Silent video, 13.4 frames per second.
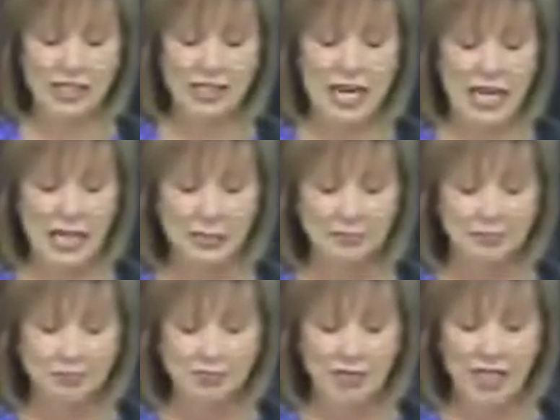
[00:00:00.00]
saying
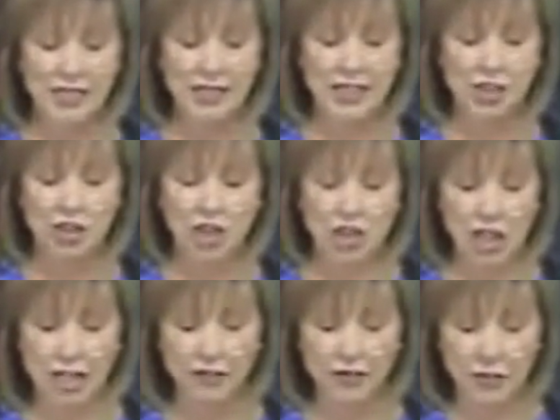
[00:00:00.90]
this little
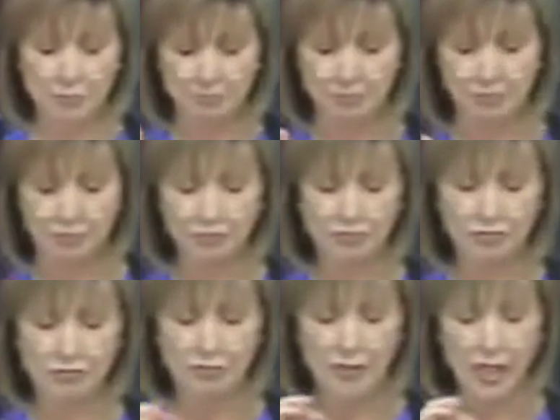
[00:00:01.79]
shift,
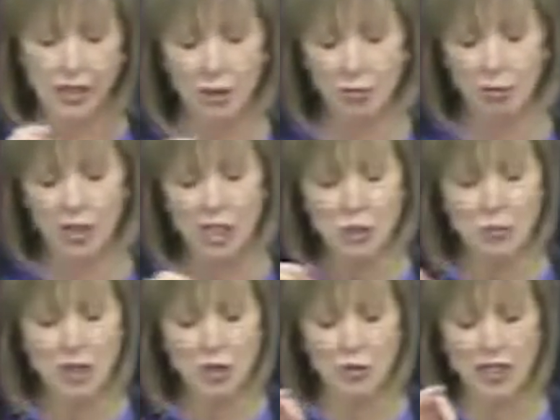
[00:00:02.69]
the bridge
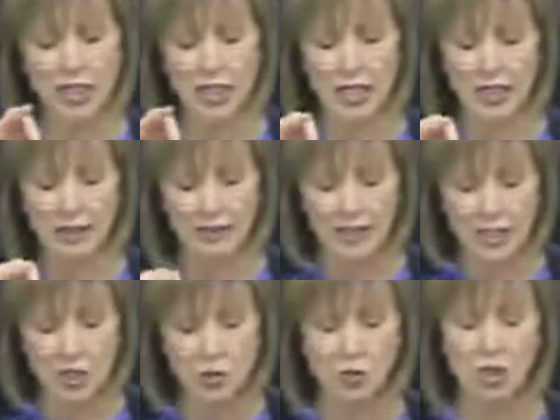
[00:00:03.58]
between
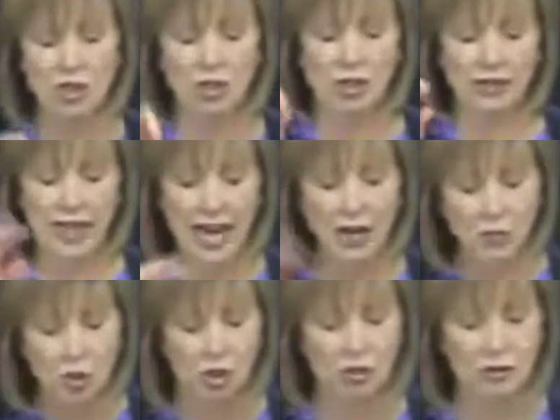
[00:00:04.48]
this world, that
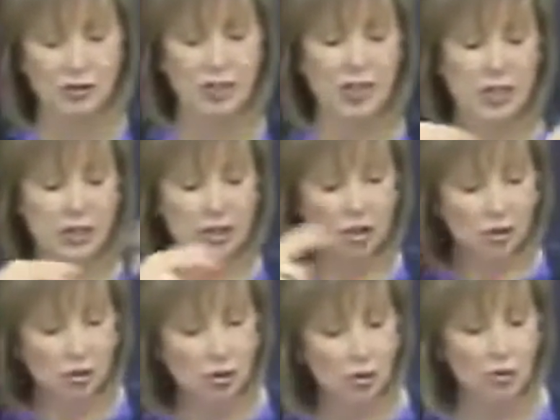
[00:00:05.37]
world, the
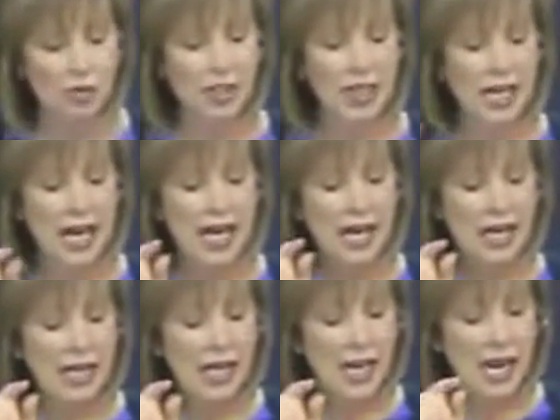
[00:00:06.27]
truth,
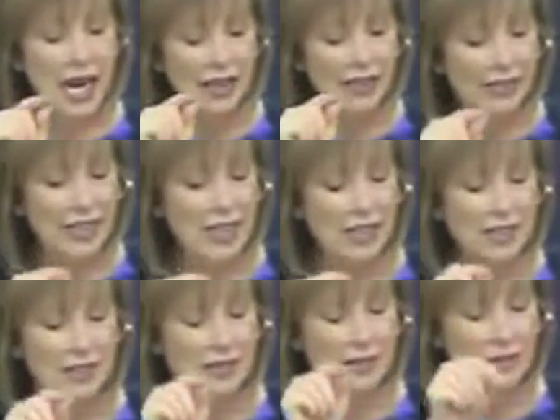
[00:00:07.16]
and
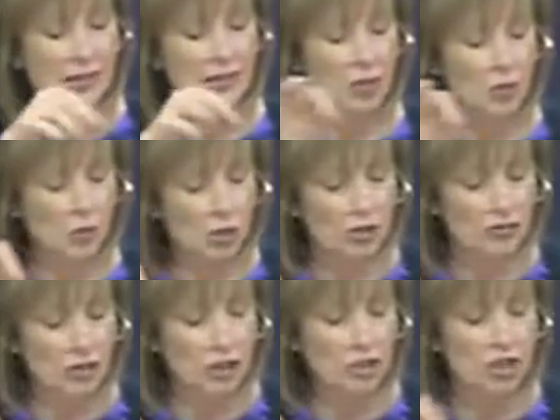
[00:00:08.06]
this, the world of
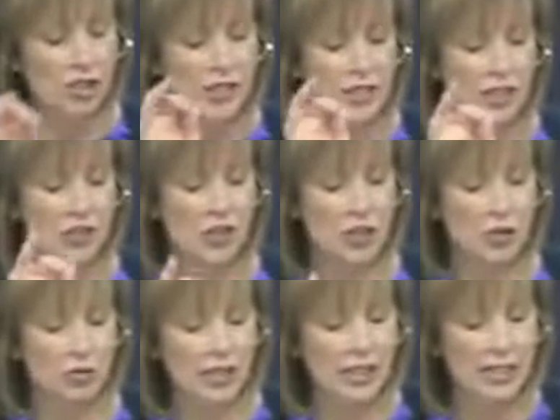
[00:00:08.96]
illusions, is
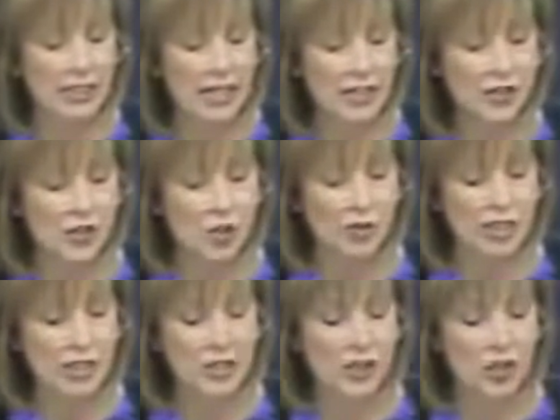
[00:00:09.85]
so little and so
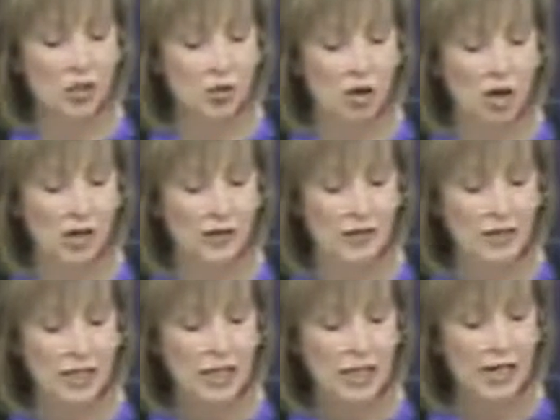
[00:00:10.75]
easy to cross
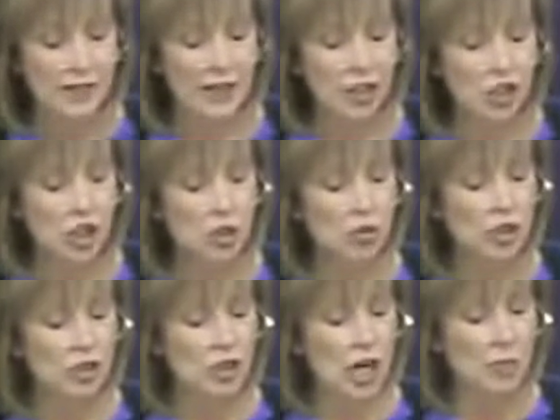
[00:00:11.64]
that you
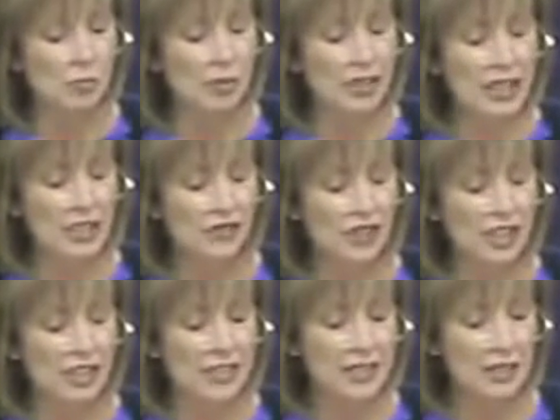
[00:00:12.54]
could not believe
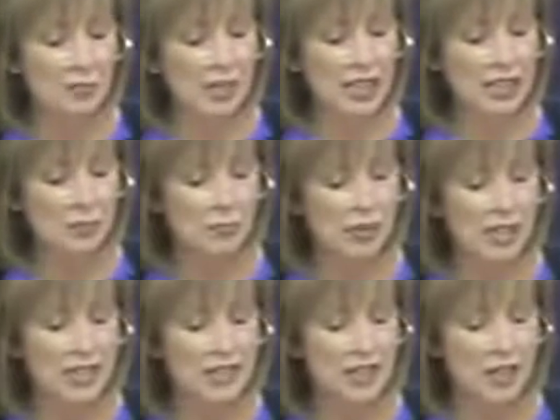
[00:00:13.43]
it is the meeting
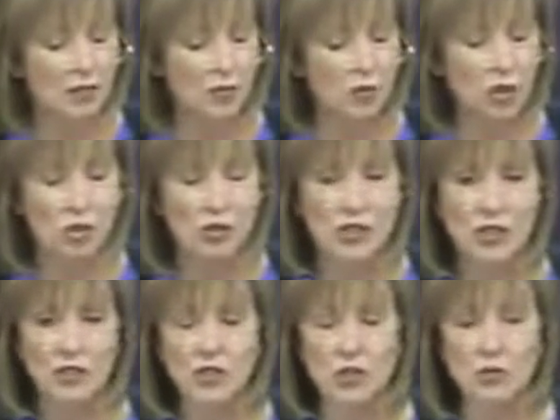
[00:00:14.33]
place of worlds
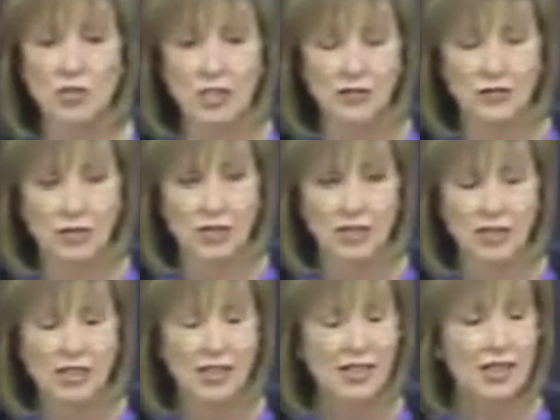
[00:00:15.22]
so different.
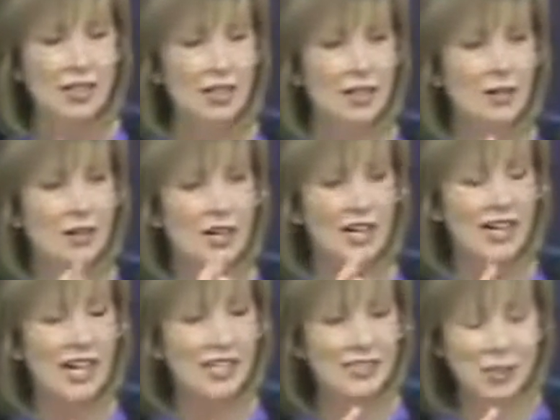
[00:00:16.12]

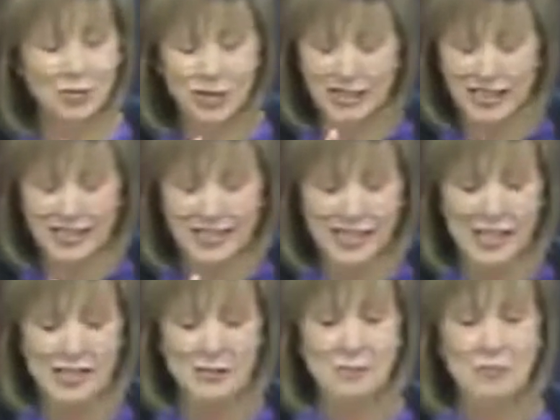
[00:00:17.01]
And see what that
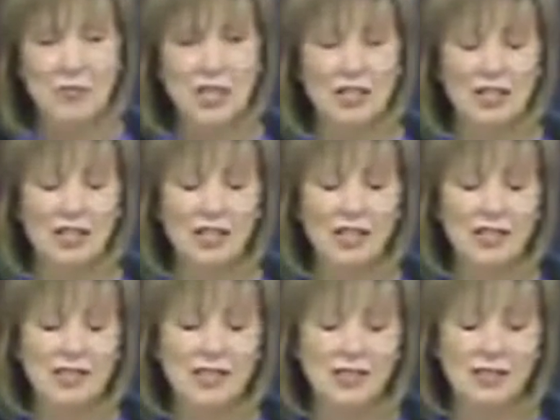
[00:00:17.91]
says
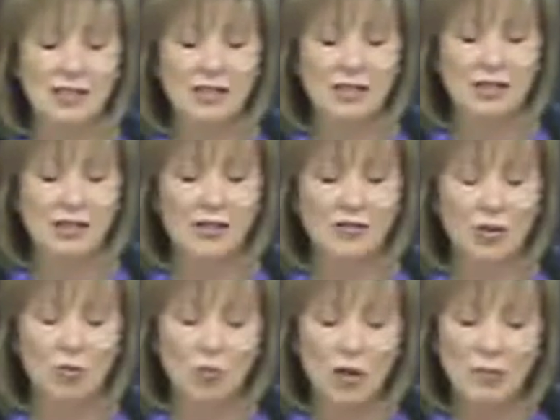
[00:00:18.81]
is,
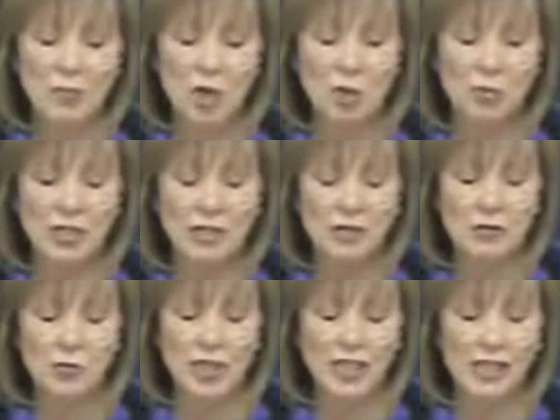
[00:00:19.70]
from one moment
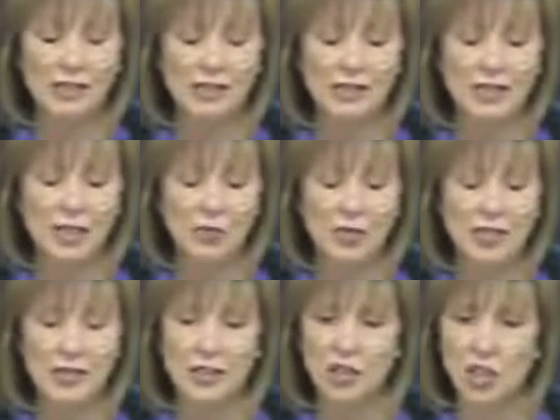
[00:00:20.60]
we can see with
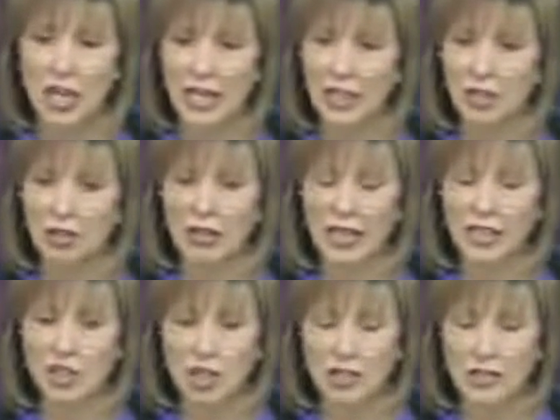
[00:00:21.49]
such anger
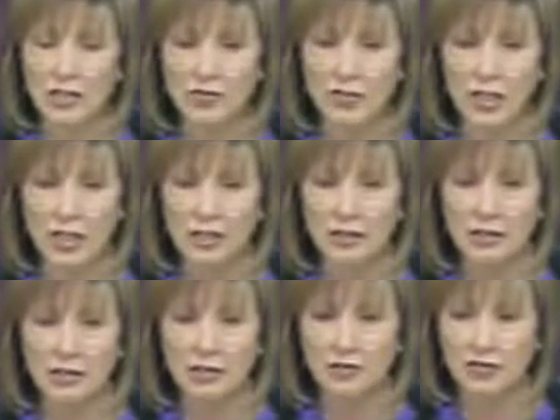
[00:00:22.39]
and justified
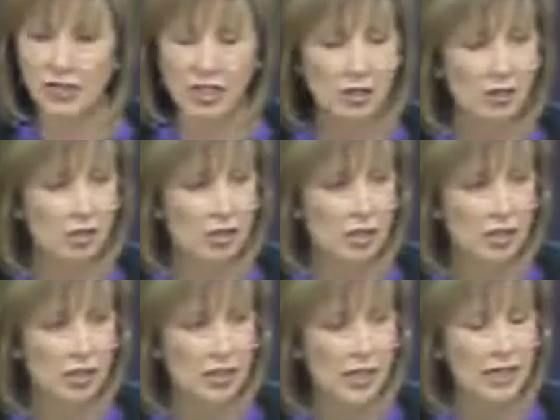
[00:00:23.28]
fear,
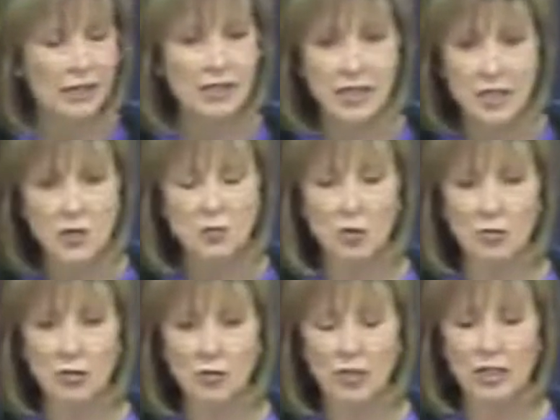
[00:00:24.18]
and the next
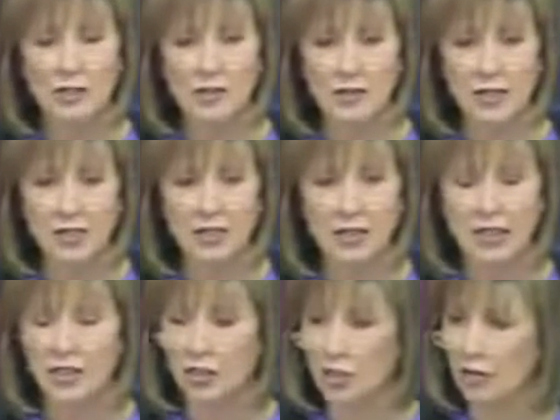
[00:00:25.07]
moment we can see
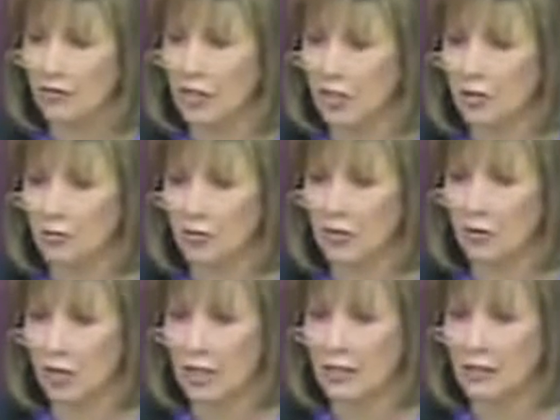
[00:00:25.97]
and share vision with
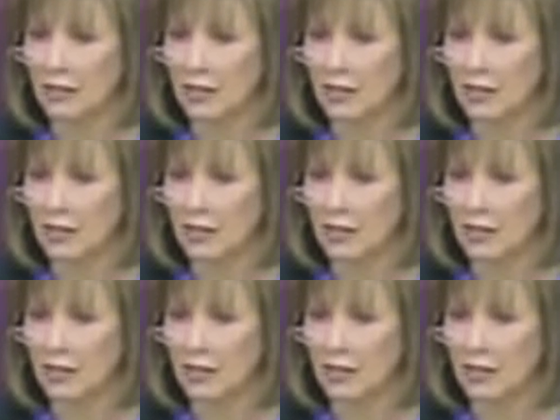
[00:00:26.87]
Christ.